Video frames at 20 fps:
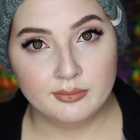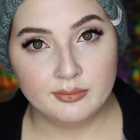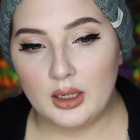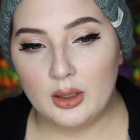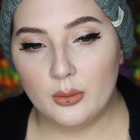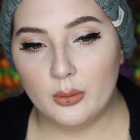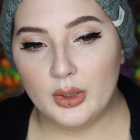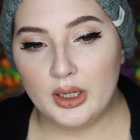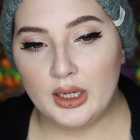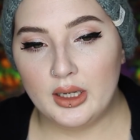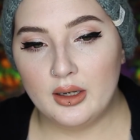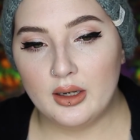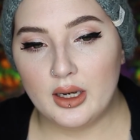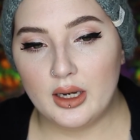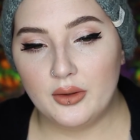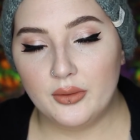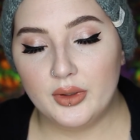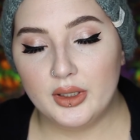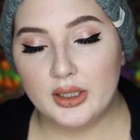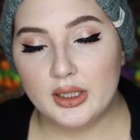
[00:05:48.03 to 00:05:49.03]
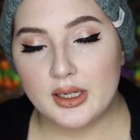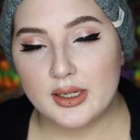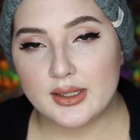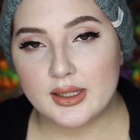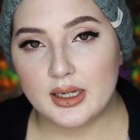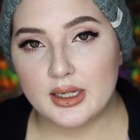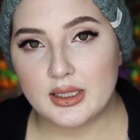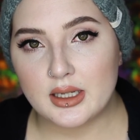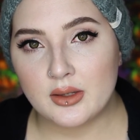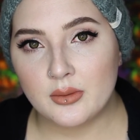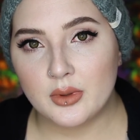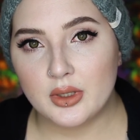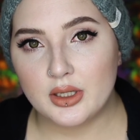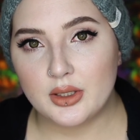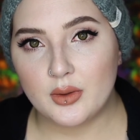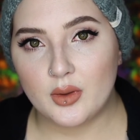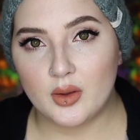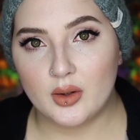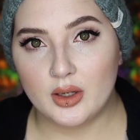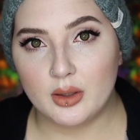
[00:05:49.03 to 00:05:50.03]
And when I realized that I didn't
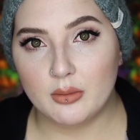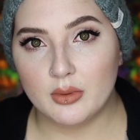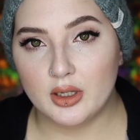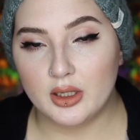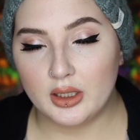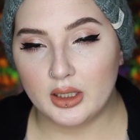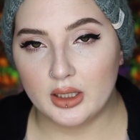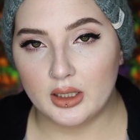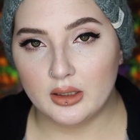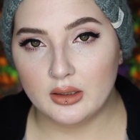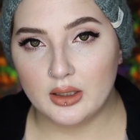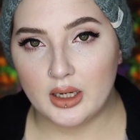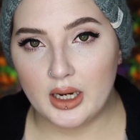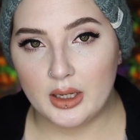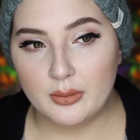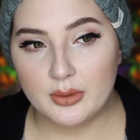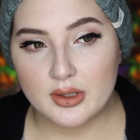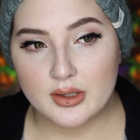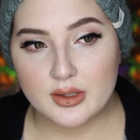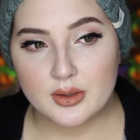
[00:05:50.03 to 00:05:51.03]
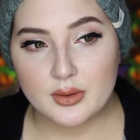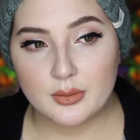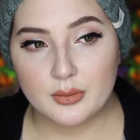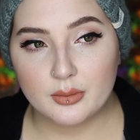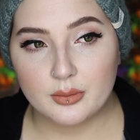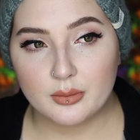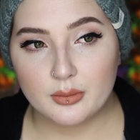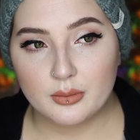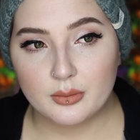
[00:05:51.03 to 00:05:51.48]
want to do 31 again, I was